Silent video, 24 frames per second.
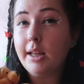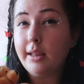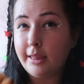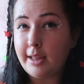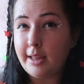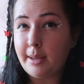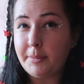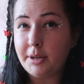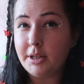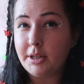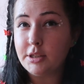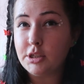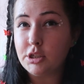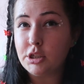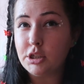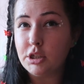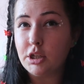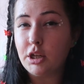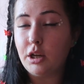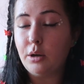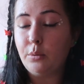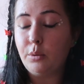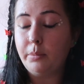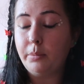lemon and
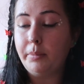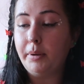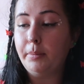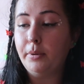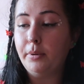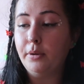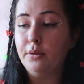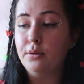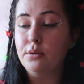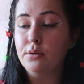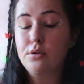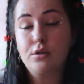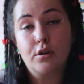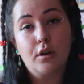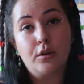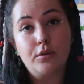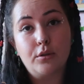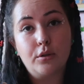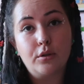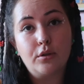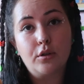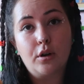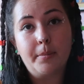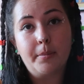sugar would be Pooh's
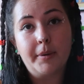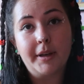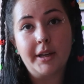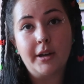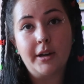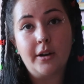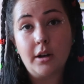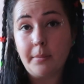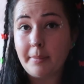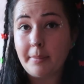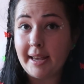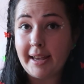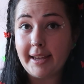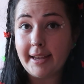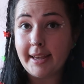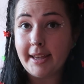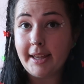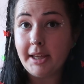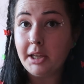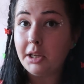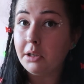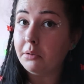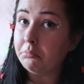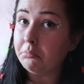go-to topping on a
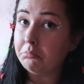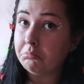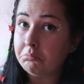pancake.